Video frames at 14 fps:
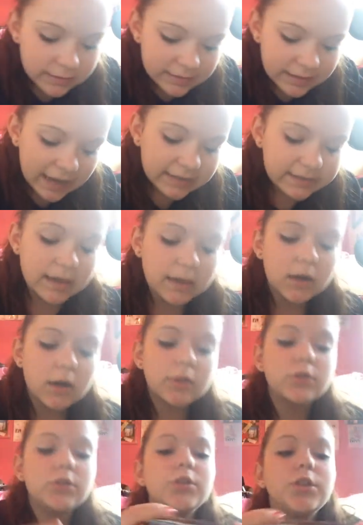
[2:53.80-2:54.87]
Next, I
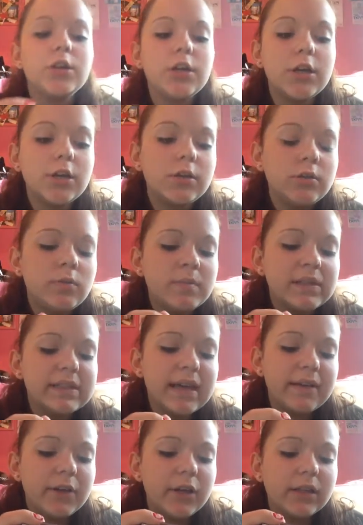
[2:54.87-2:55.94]
got the number
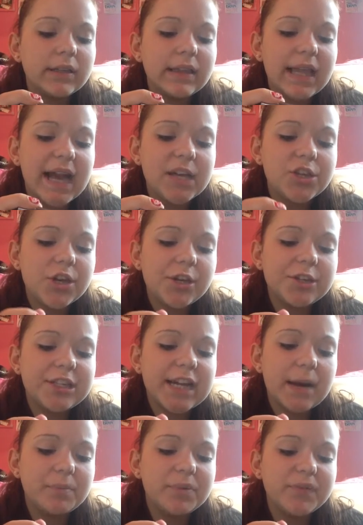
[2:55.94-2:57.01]
7 Lash
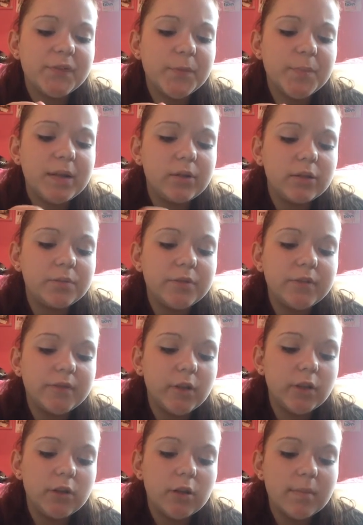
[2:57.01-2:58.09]
Adapt for Buildable
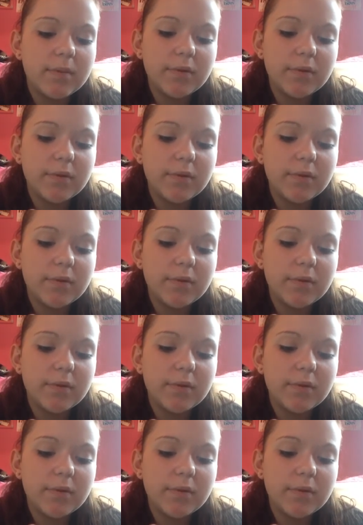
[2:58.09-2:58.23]
Volume,